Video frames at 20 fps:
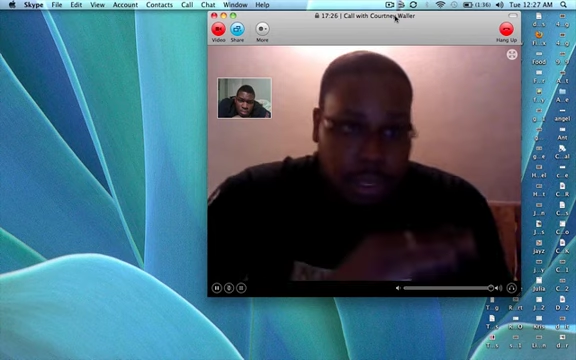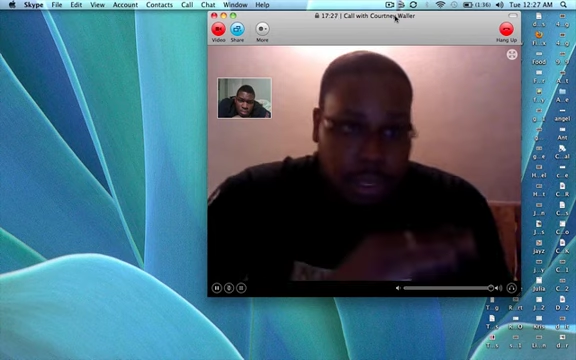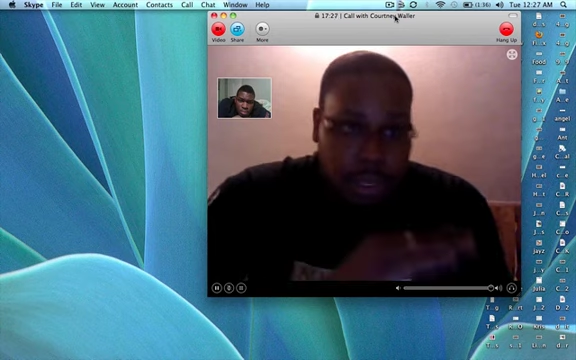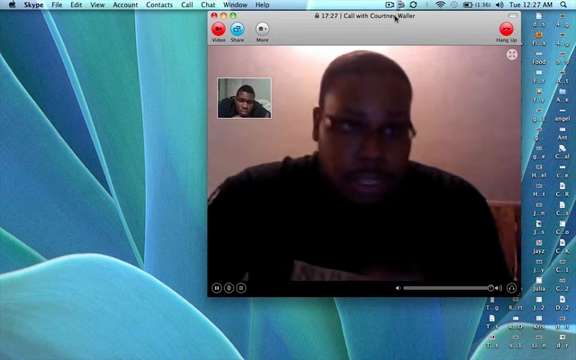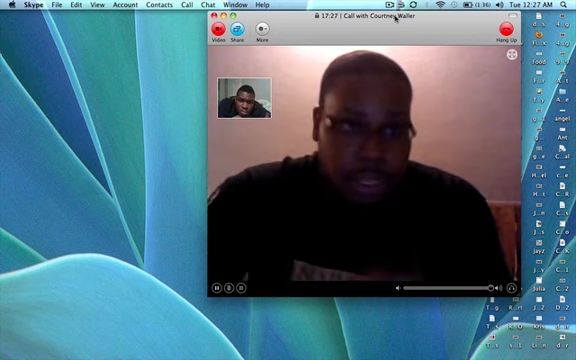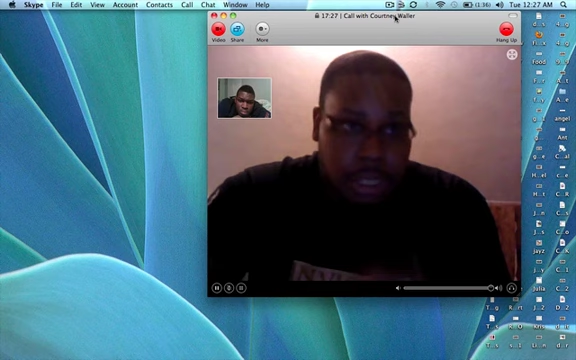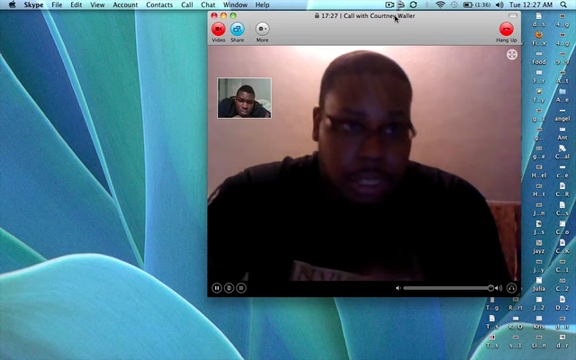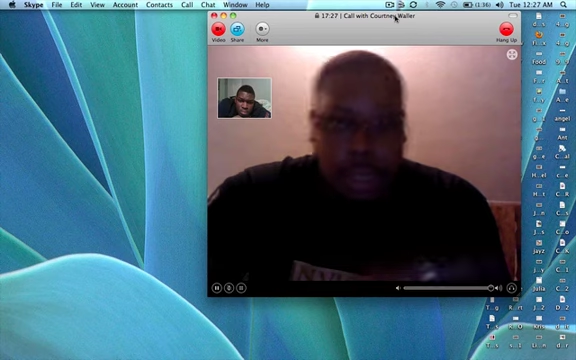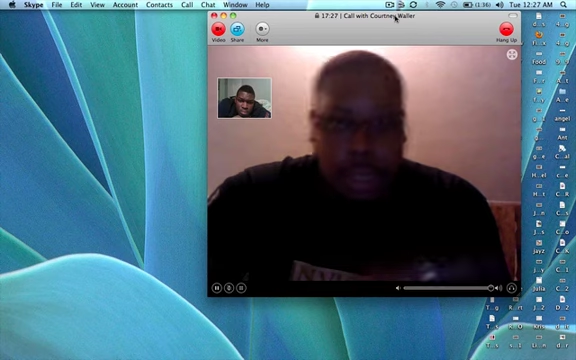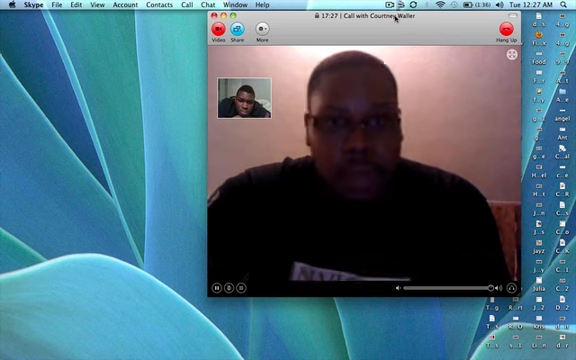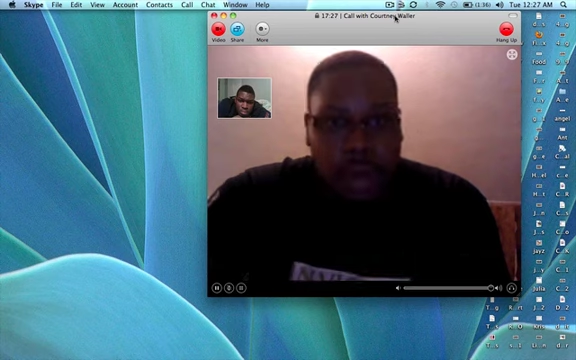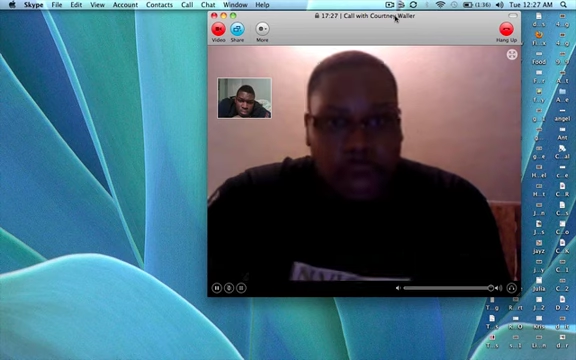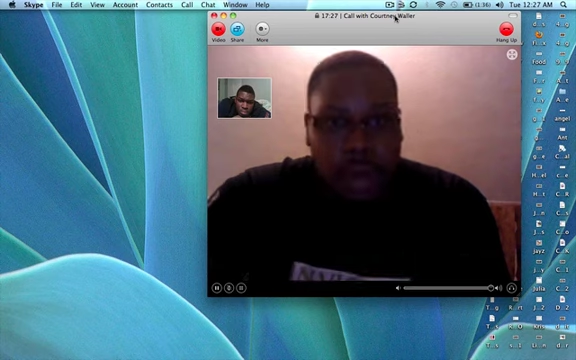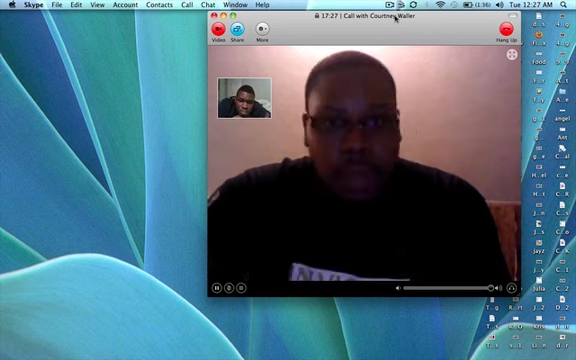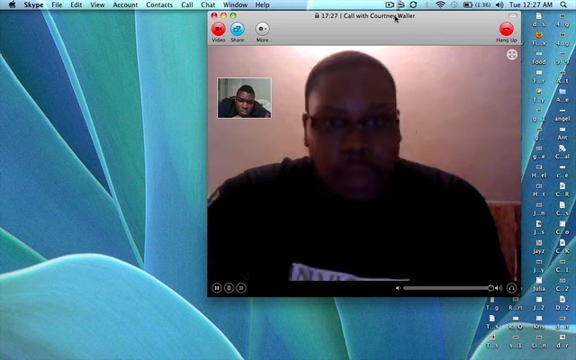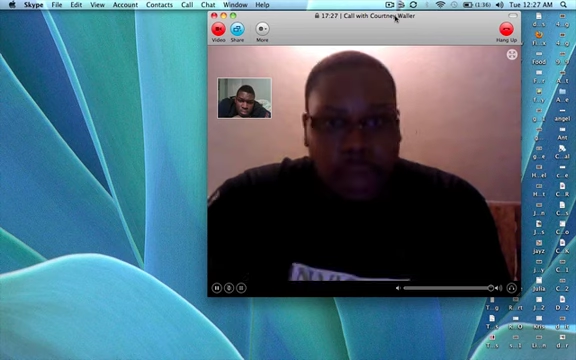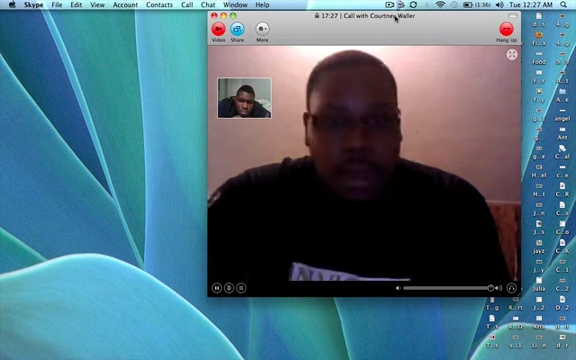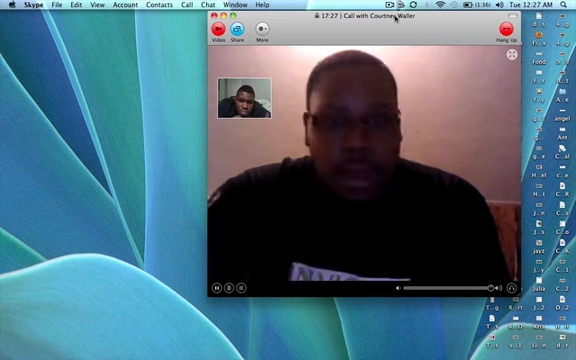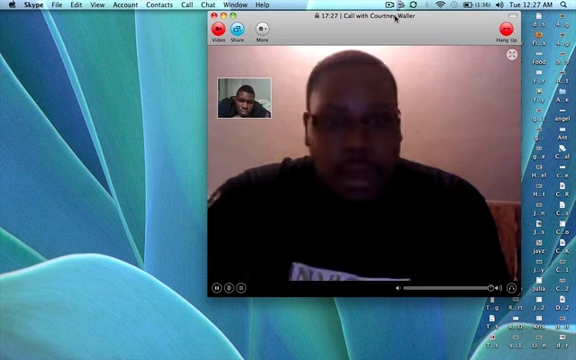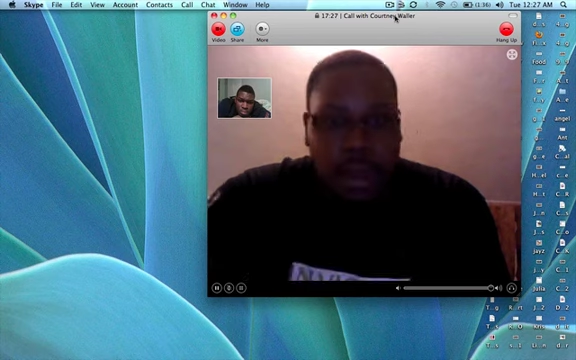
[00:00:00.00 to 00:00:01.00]
just the right
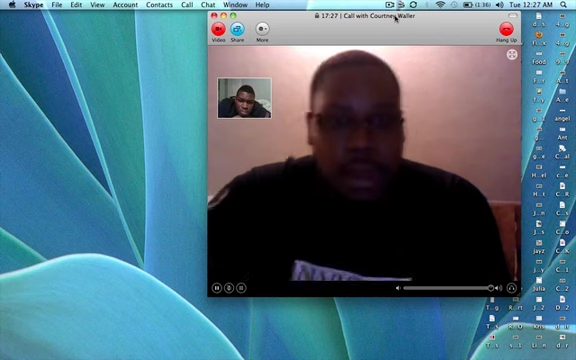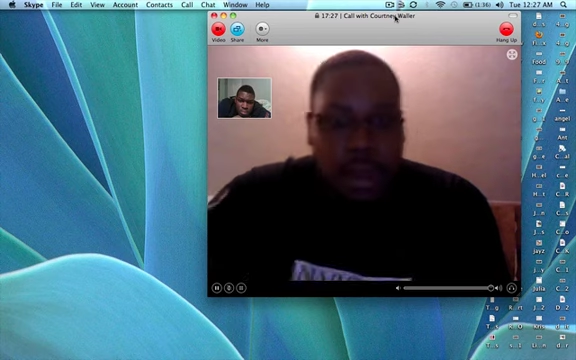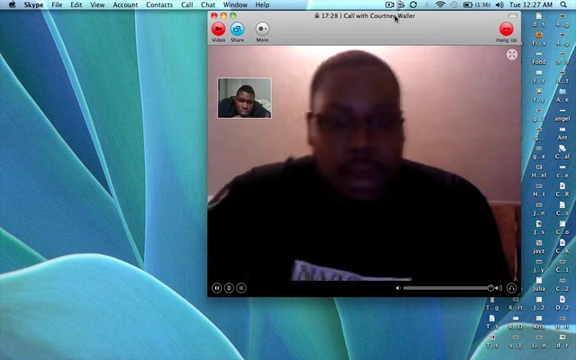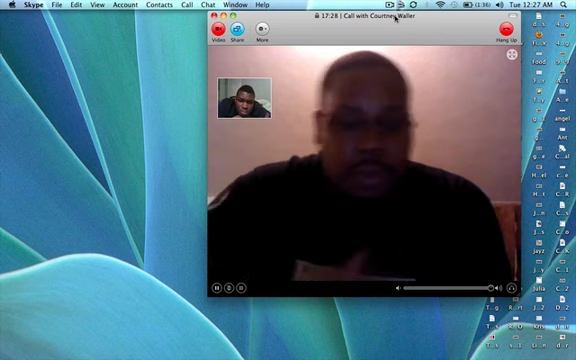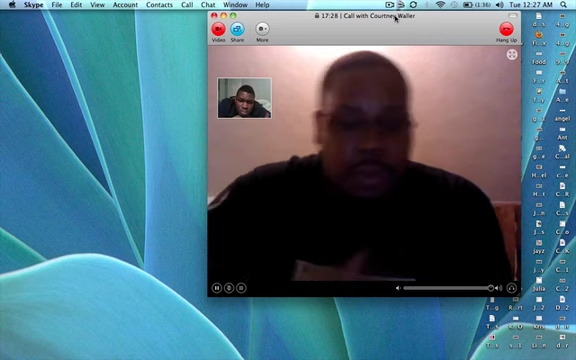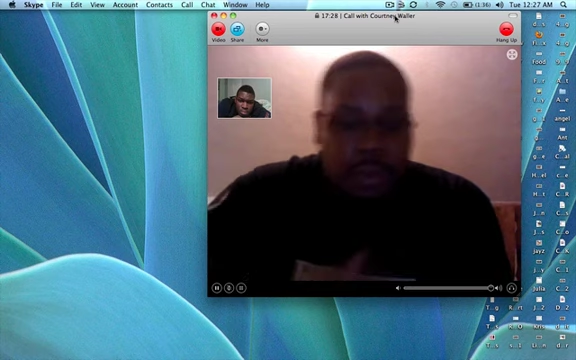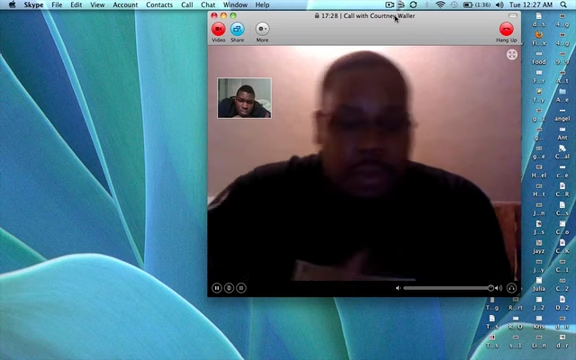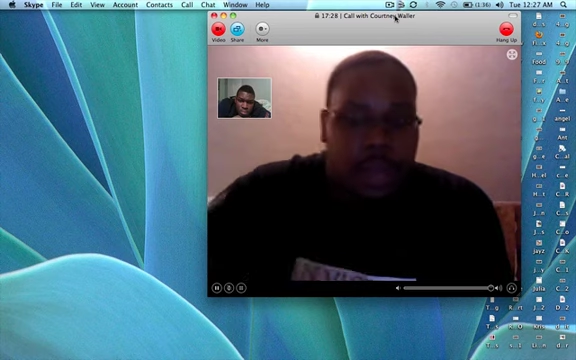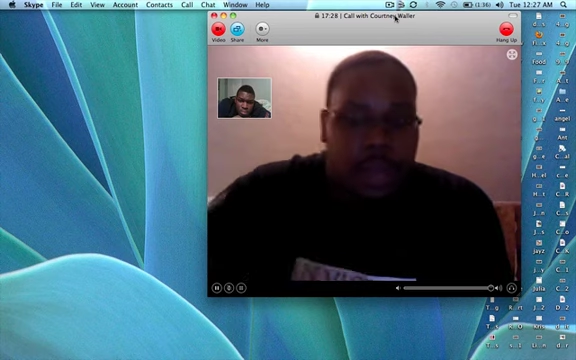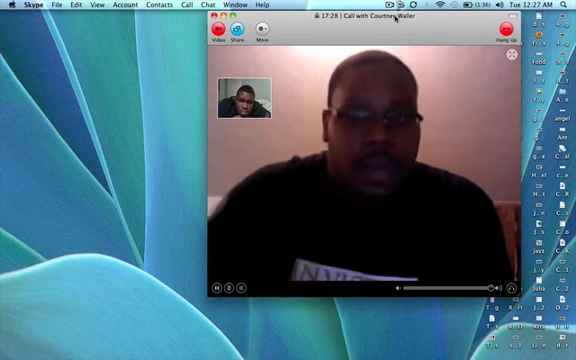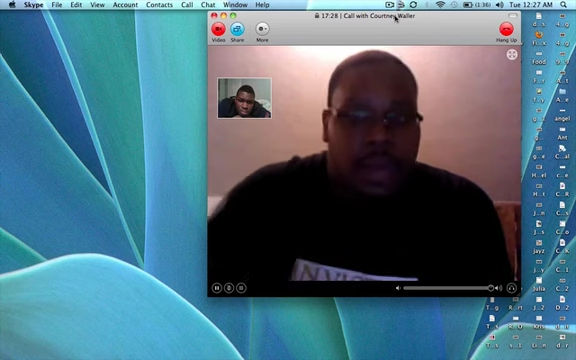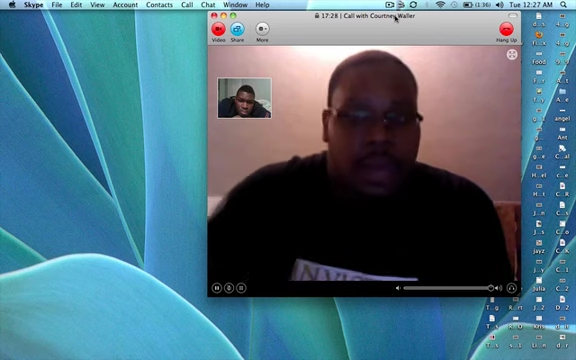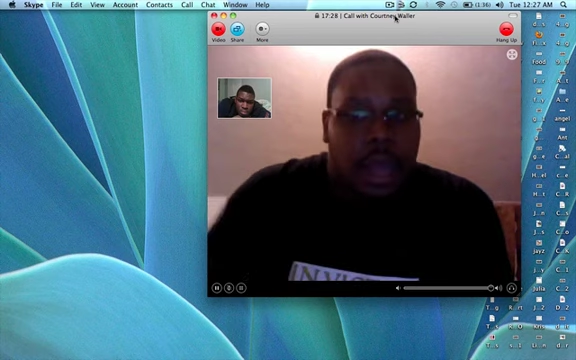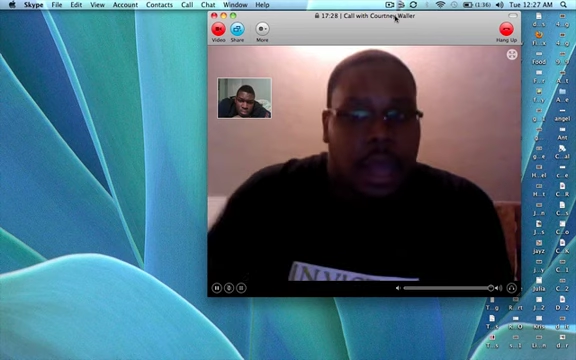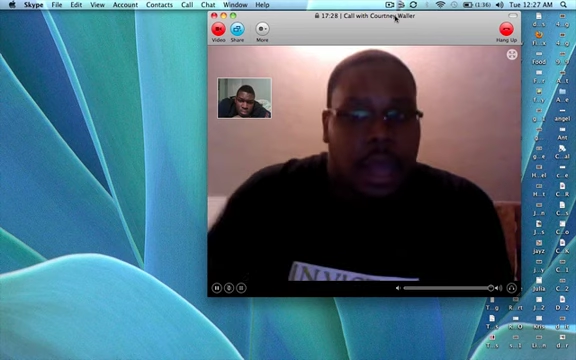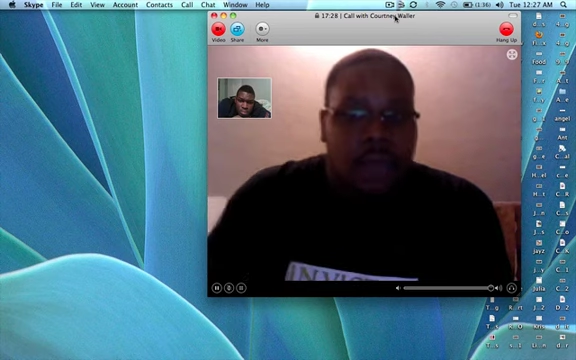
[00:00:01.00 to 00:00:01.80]
amount, uh, right amount of